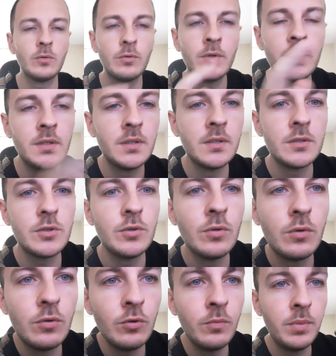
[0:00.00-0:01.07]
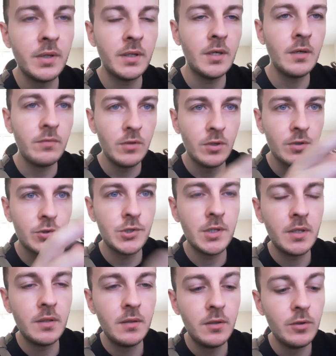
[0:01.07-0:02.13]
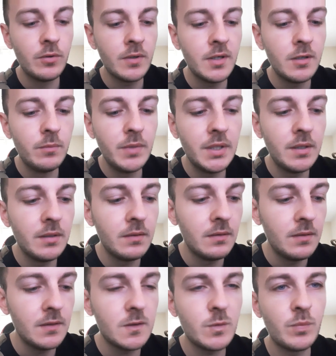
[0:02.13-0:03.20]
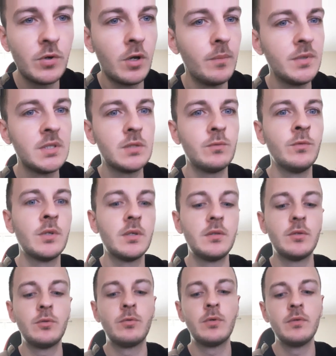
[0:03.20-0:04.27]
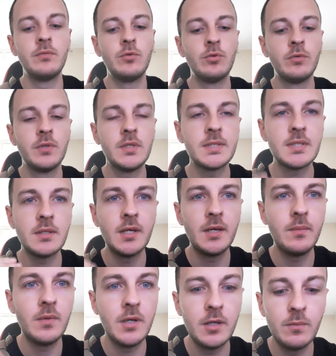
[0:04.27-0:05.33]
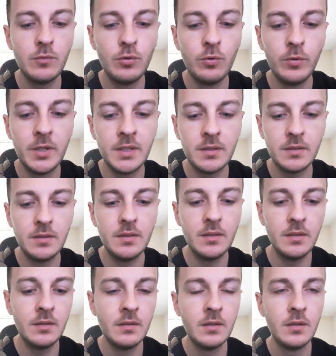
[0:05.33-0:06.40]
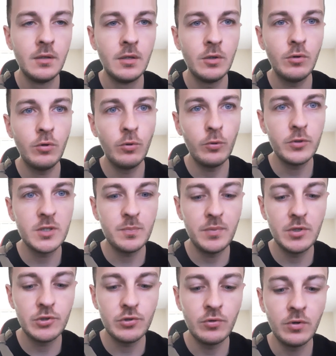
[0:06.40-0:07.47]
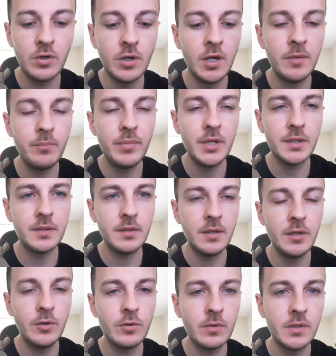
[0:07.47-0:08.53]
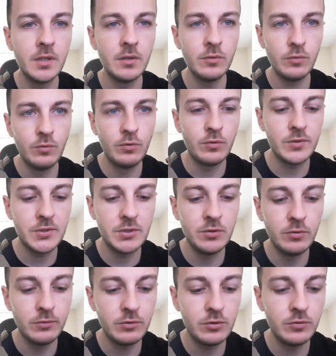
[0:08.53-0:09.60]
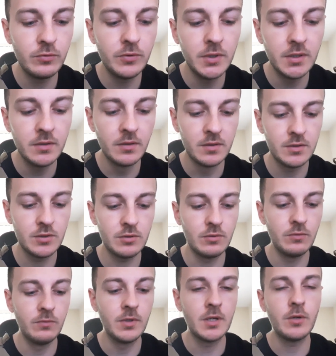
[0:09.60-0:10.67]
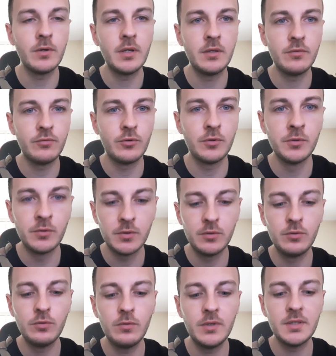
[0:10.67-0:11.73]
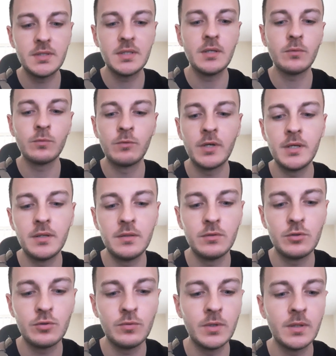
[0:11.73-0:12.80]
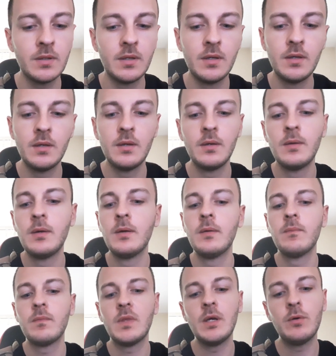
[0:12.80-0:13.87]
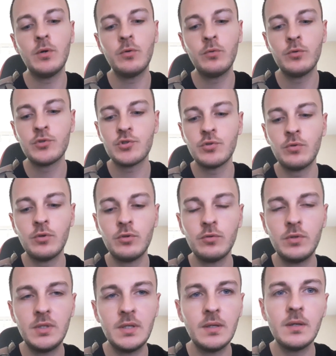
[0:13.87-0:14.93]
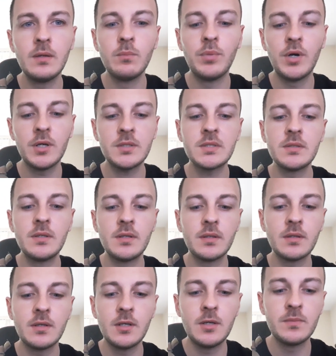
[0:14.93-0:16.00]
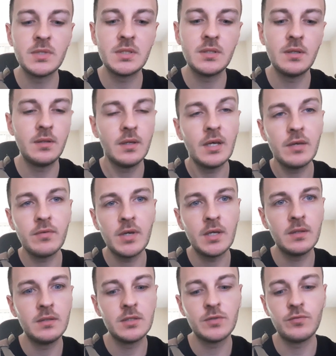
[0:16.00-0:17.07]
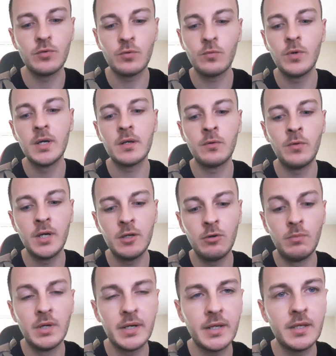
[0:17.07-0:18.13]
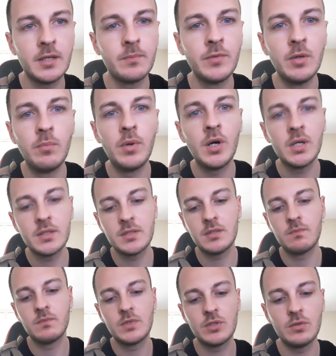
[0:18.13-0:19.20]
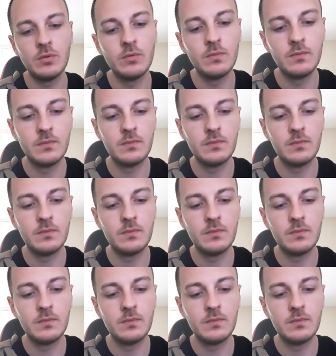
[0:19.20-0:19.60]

Greetings YouTube, Kevlar Chicken here, coming in as promised with another review. This time I'm doing the Colt Special Combat Air Gun or CO2 gun, so without any further ado, let's get right into it. Now I will show you the box that it comes in. I've had this for quite a while, but I kept the box, so...